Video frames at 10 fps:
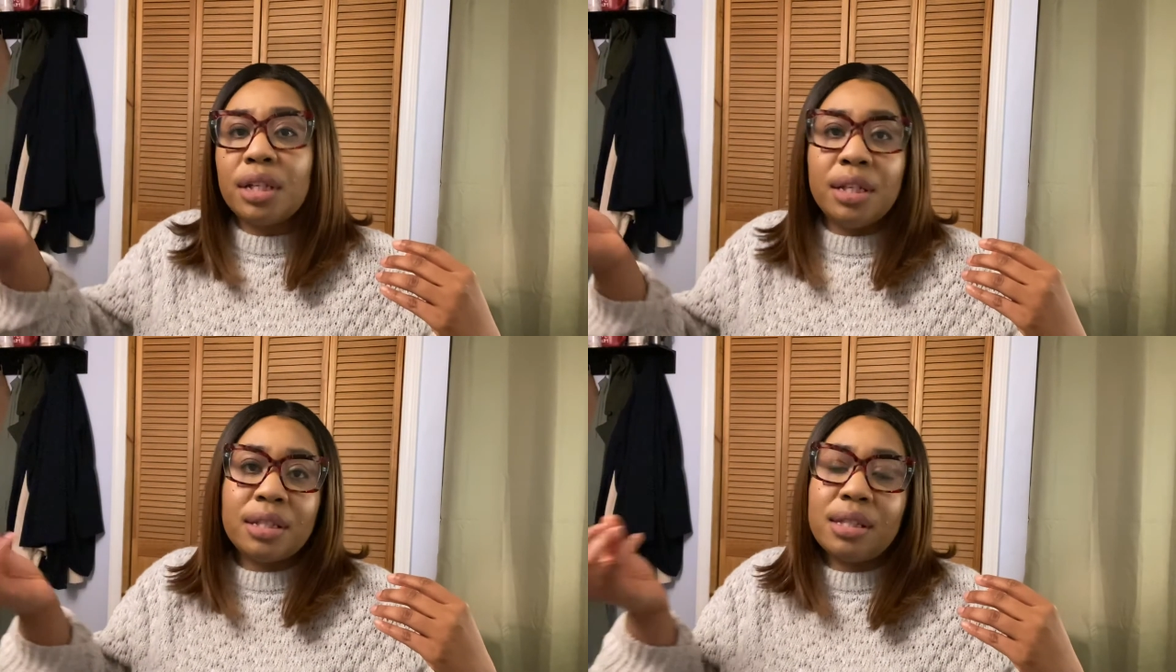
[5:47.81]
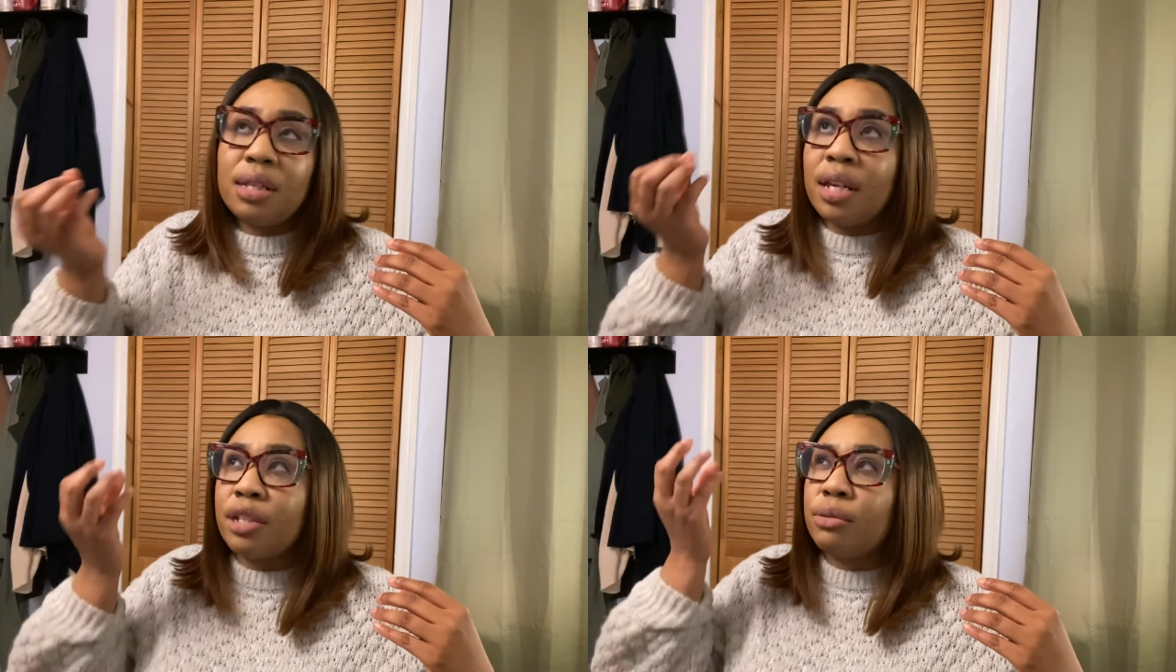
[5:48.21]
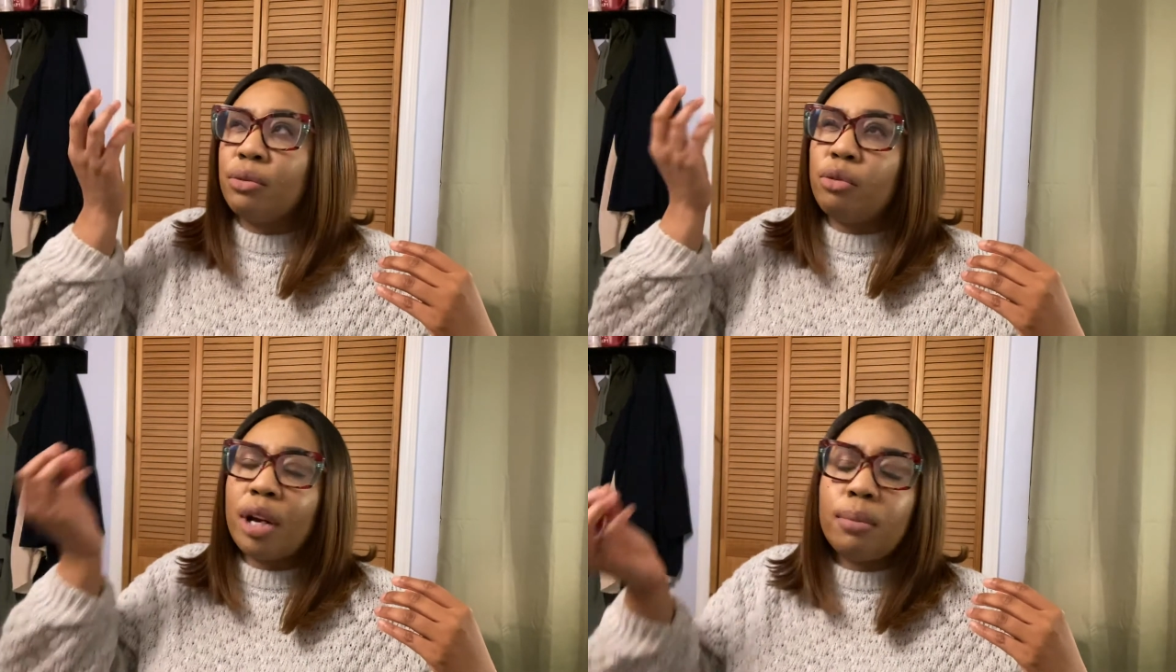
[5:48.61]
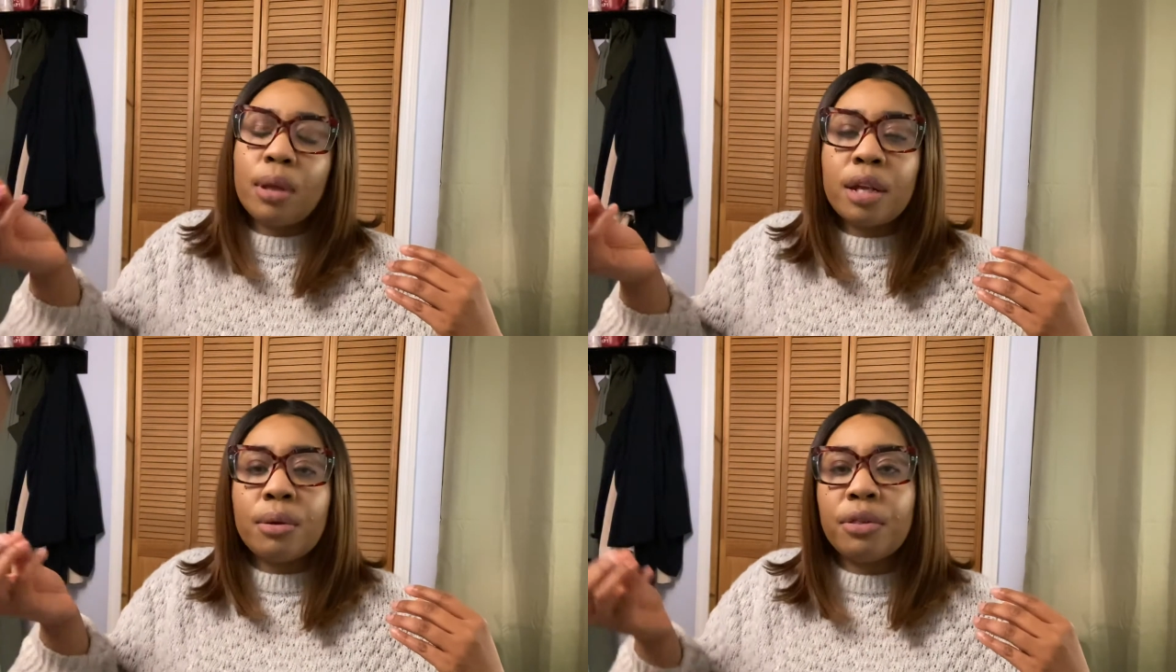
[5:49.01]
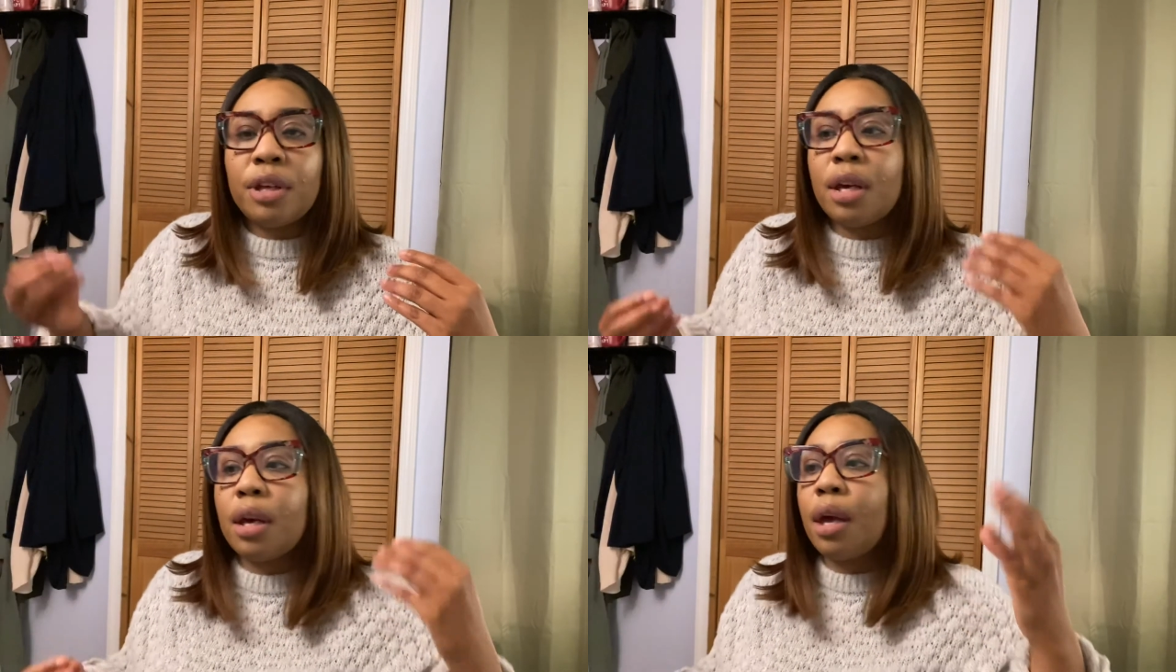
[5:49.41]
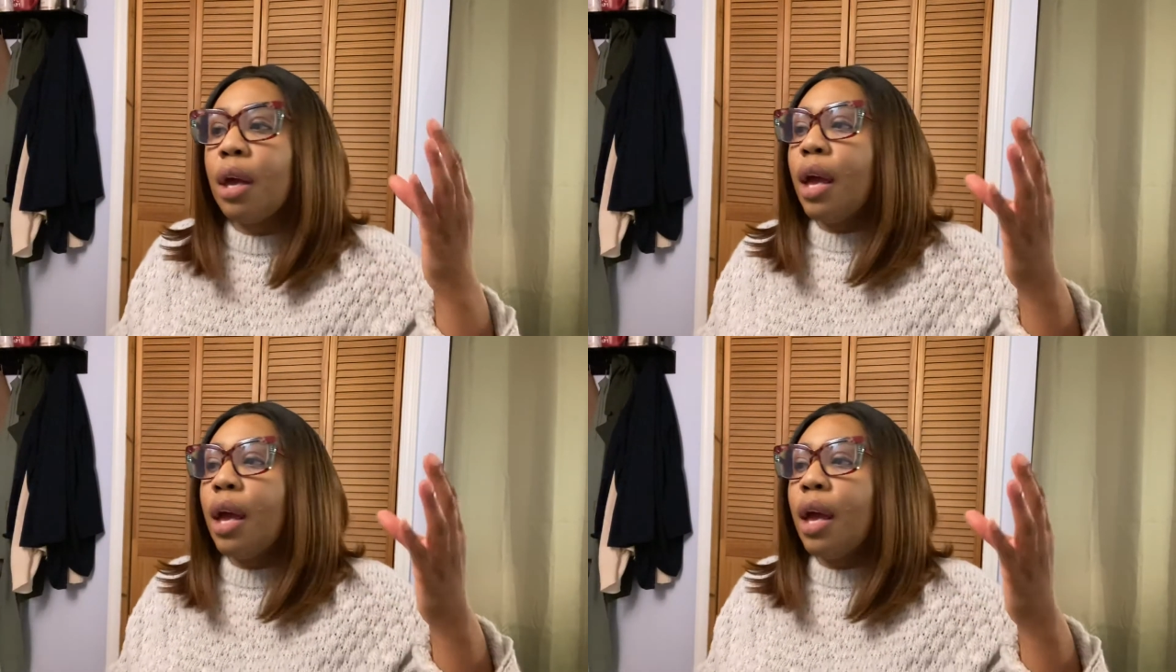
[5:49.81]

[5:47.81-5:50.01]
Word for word: He doesn't see it as credible, I don't think.